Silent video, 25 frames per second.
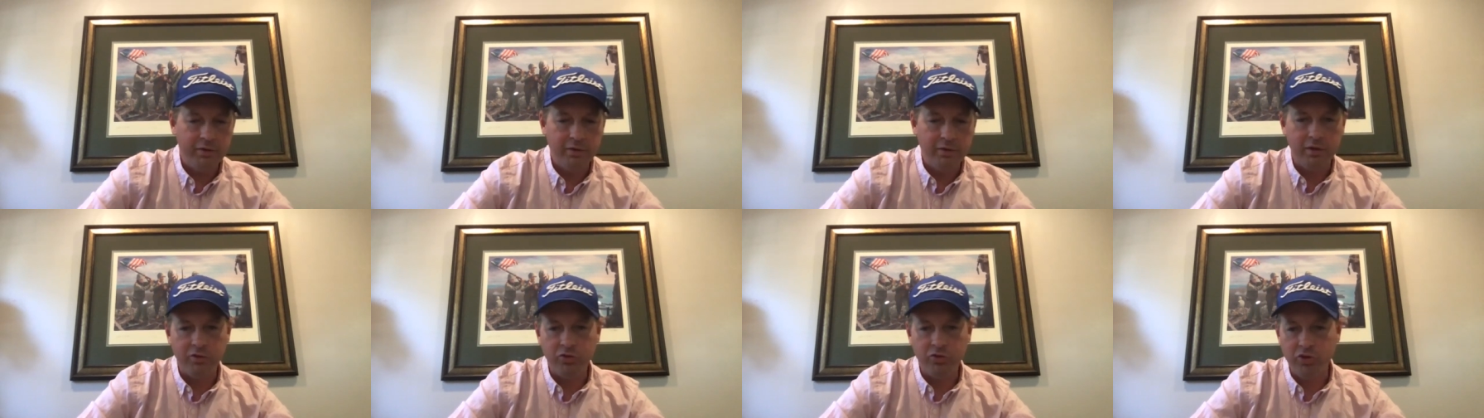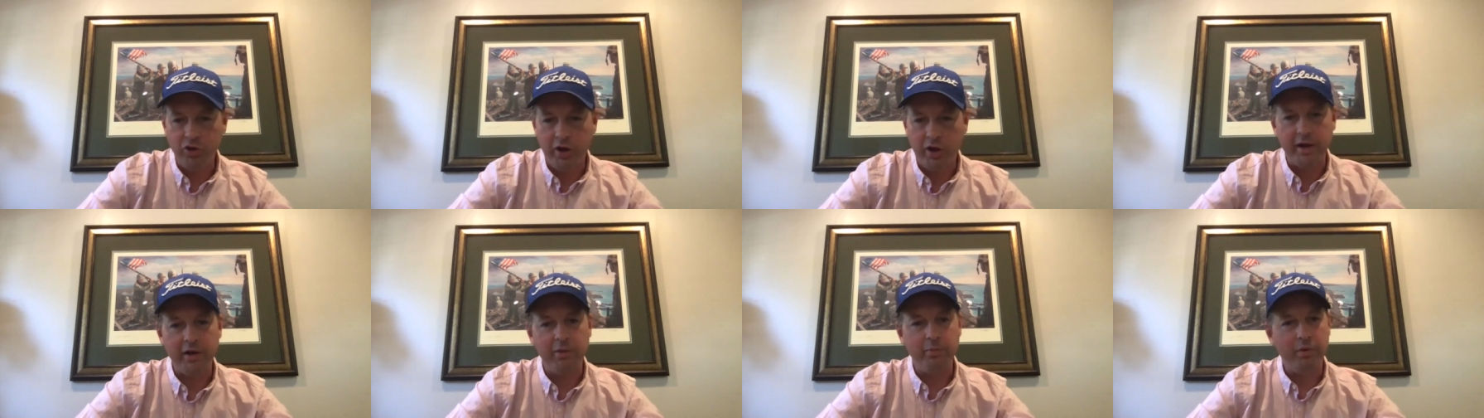
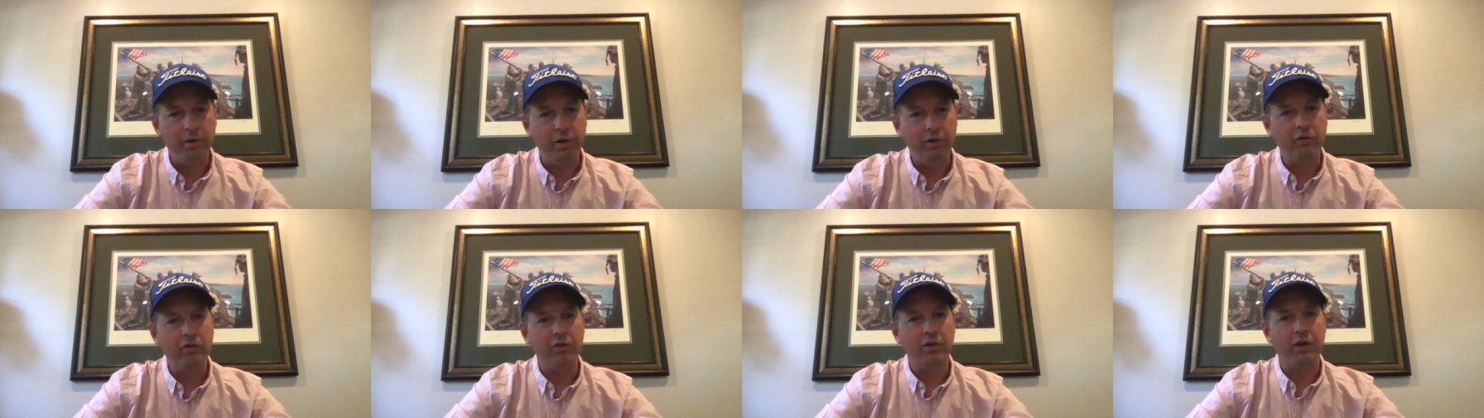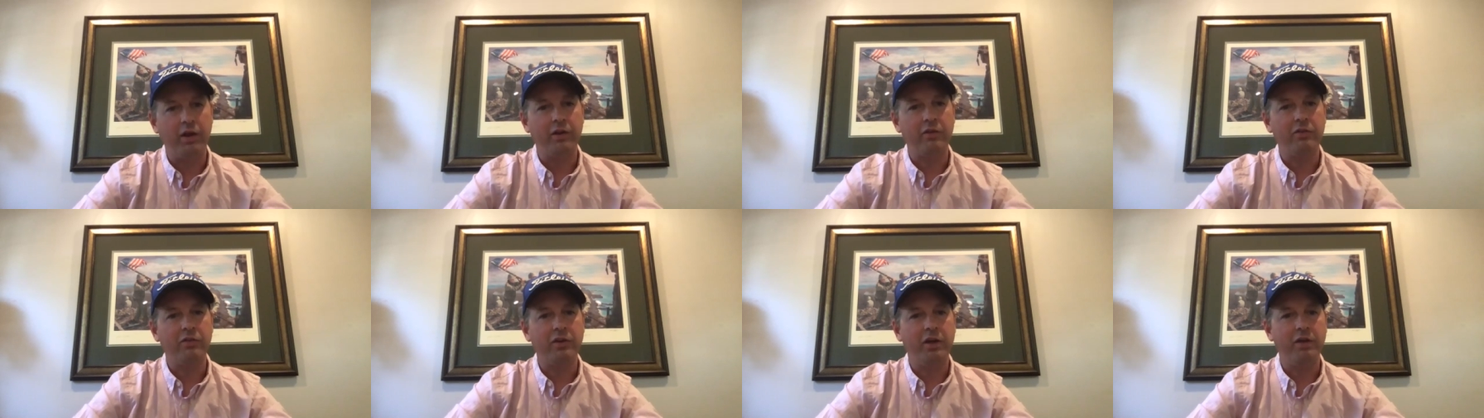China builds a
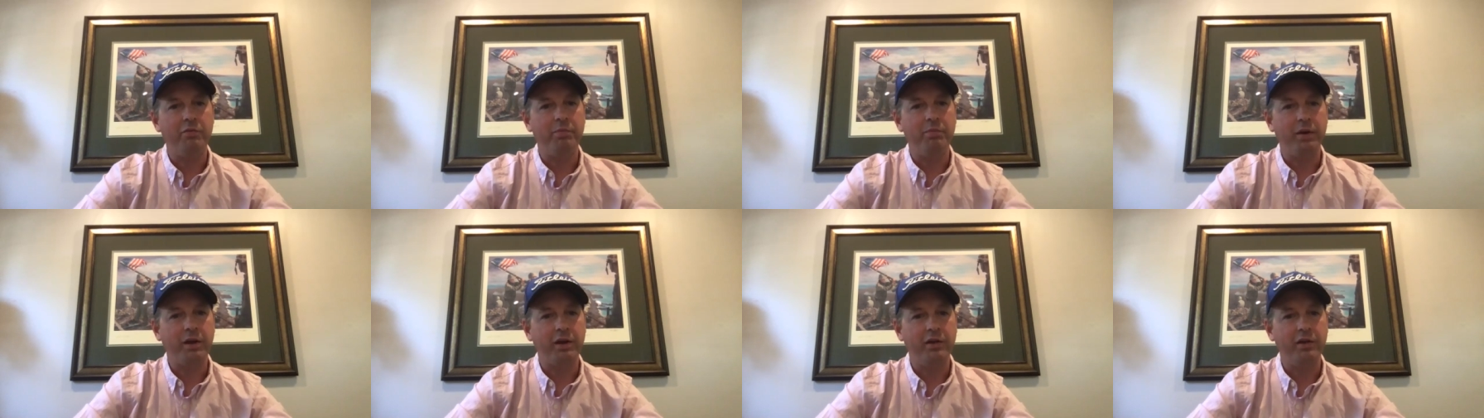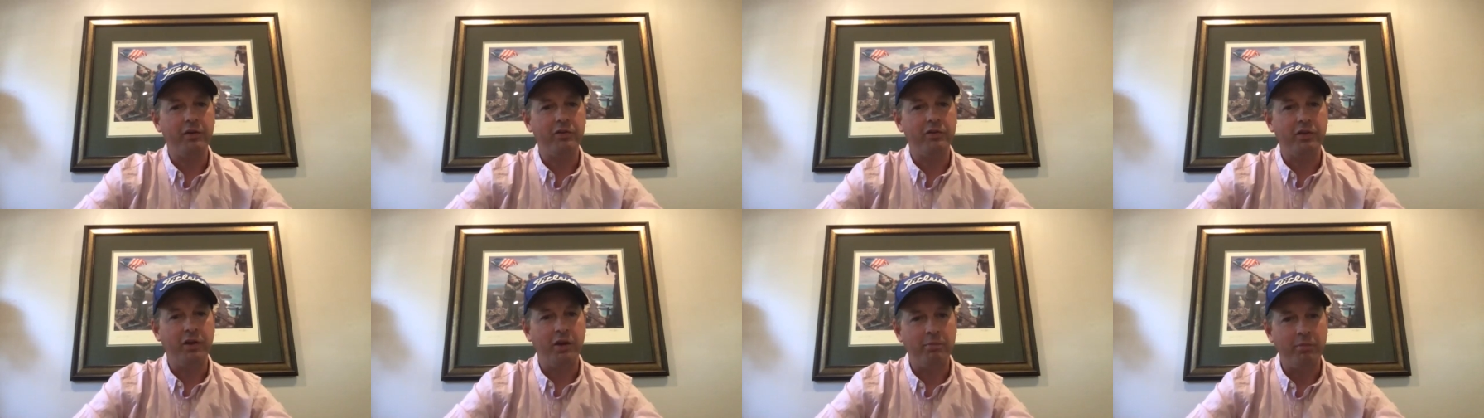lot of stuff
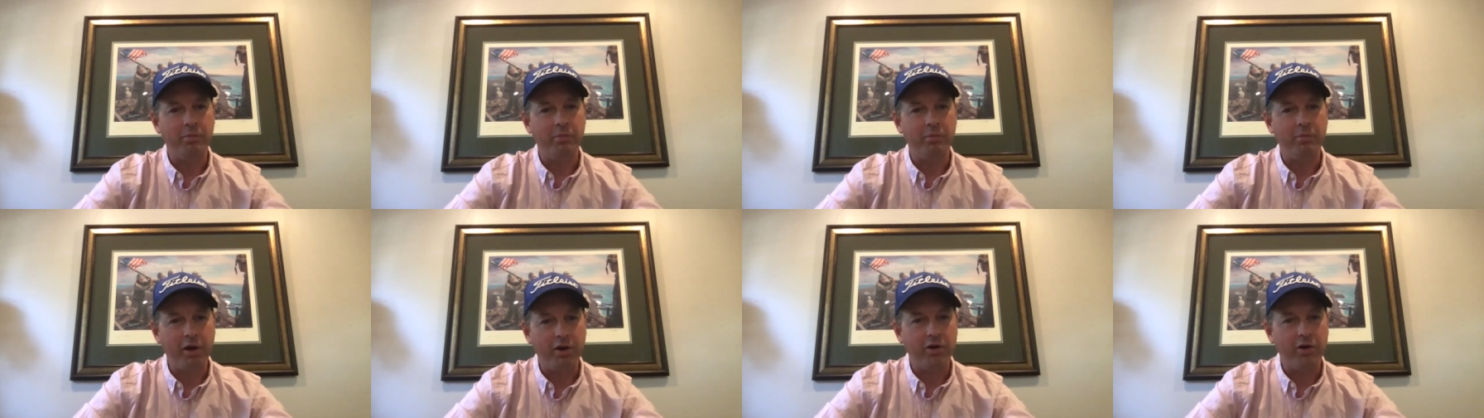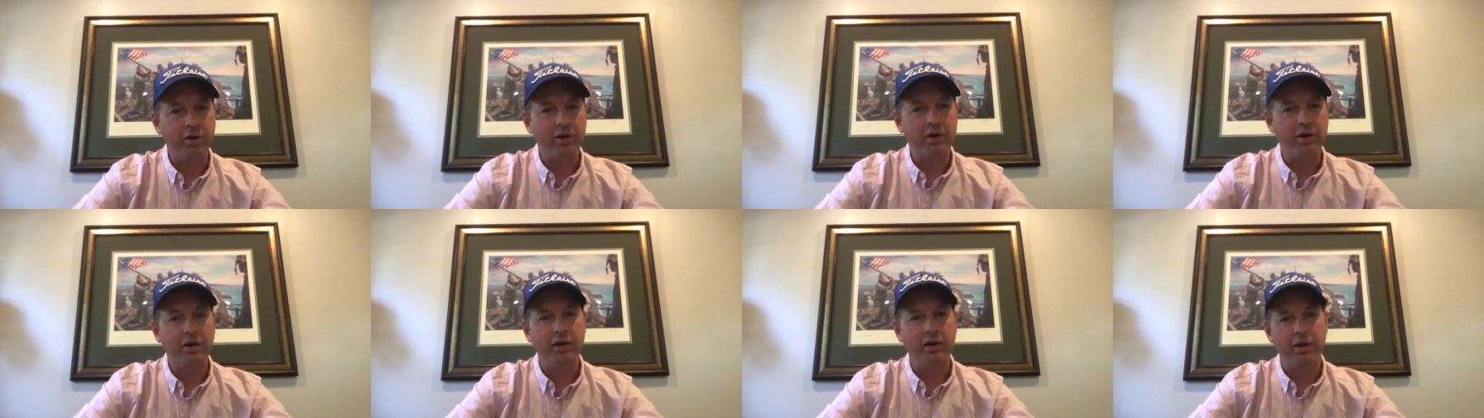because
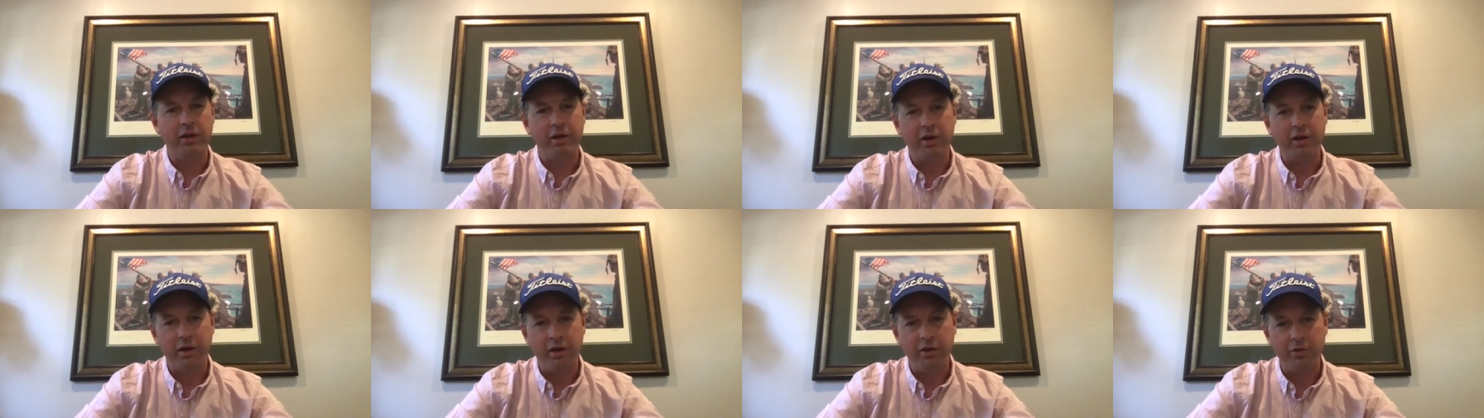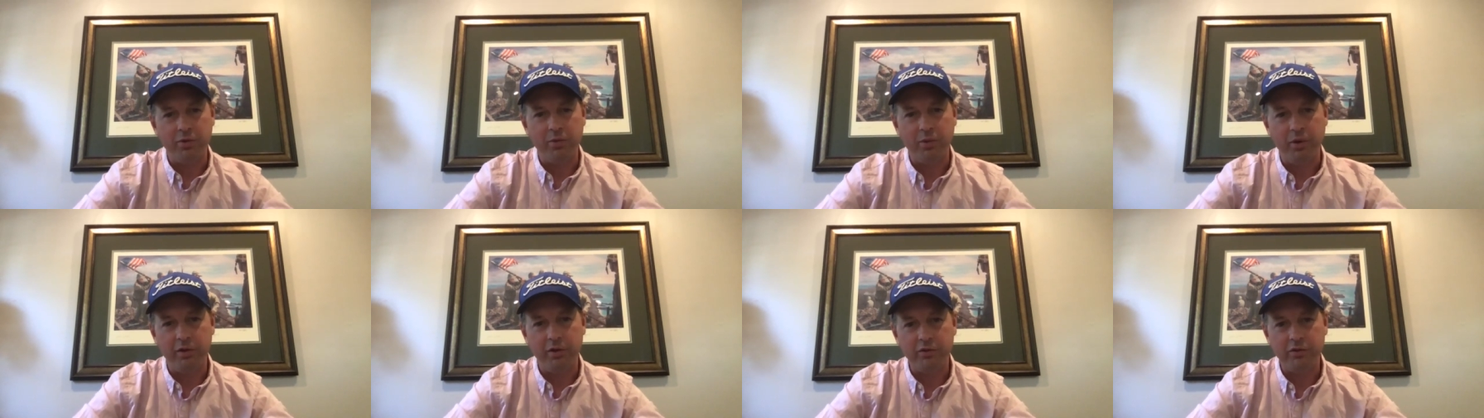America and
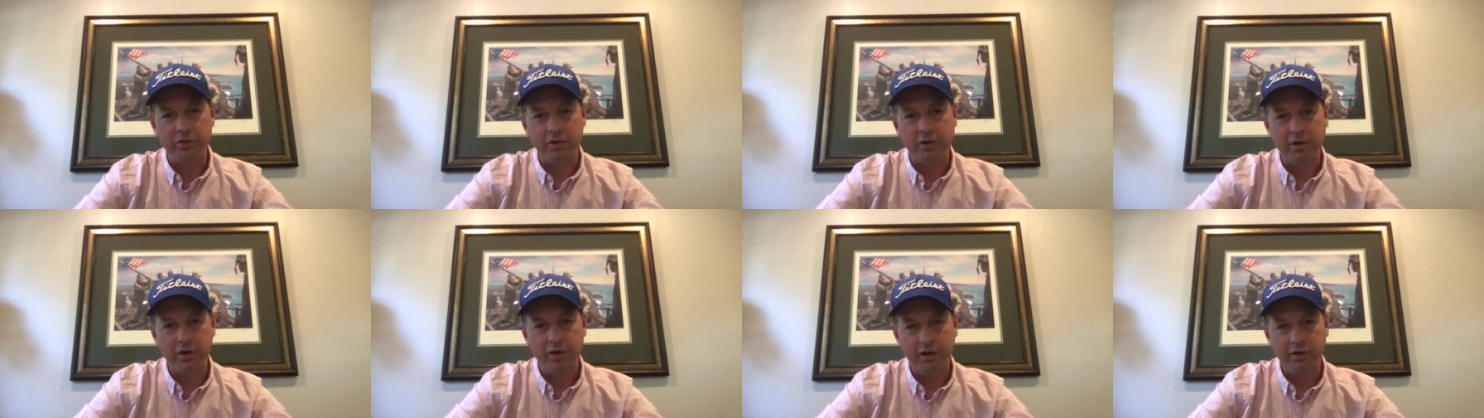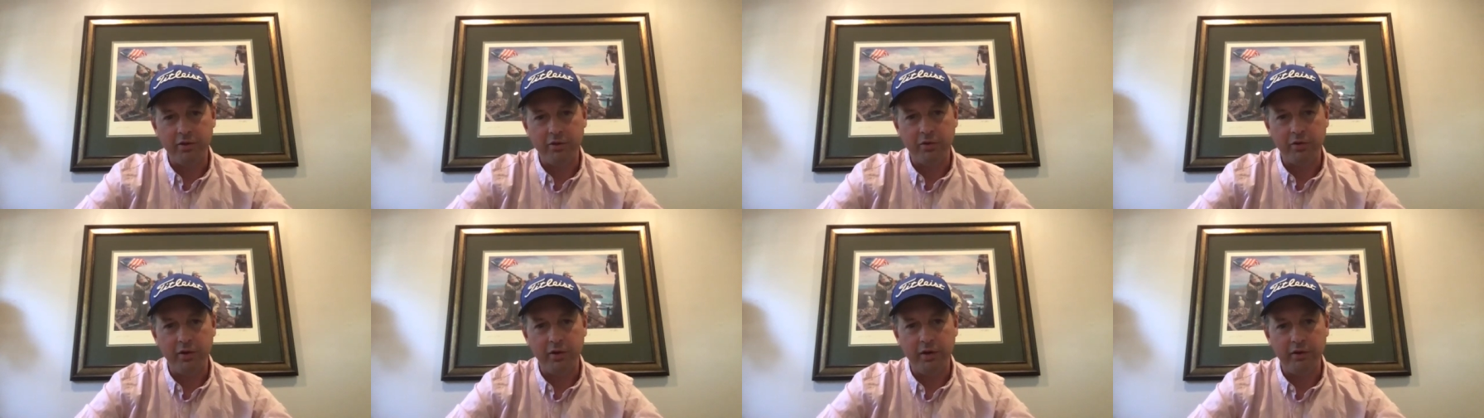other Western
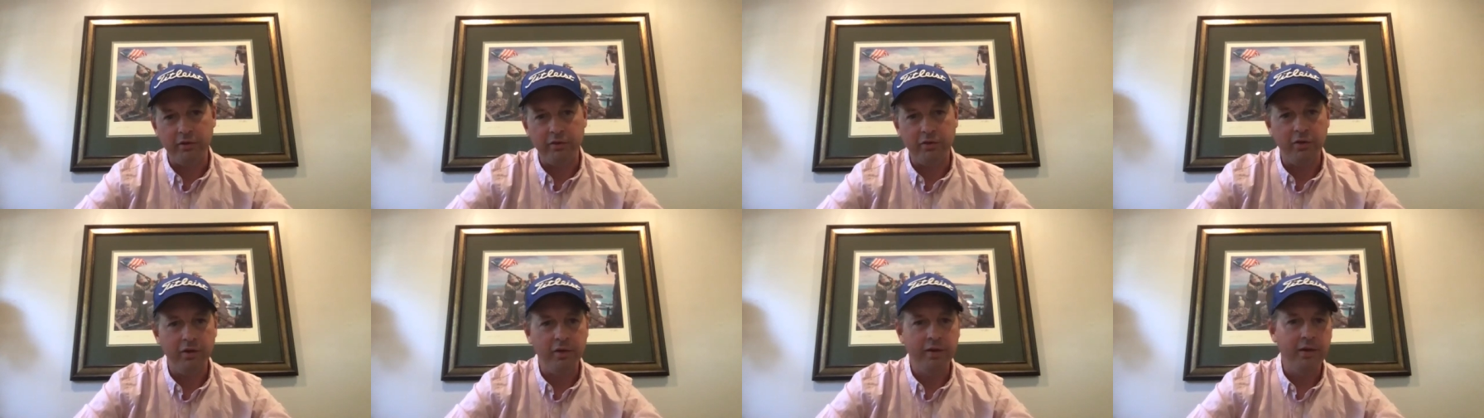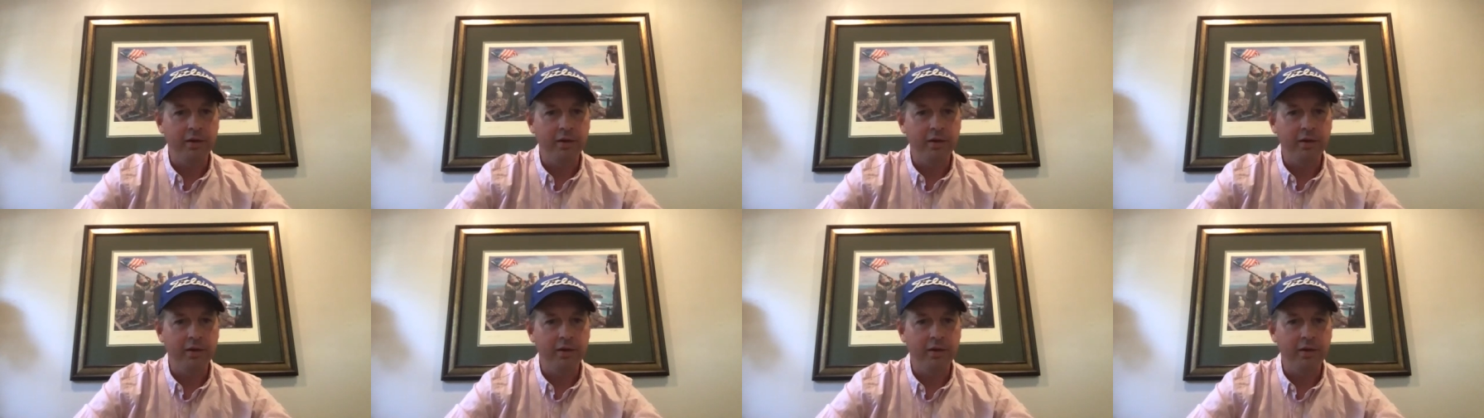countries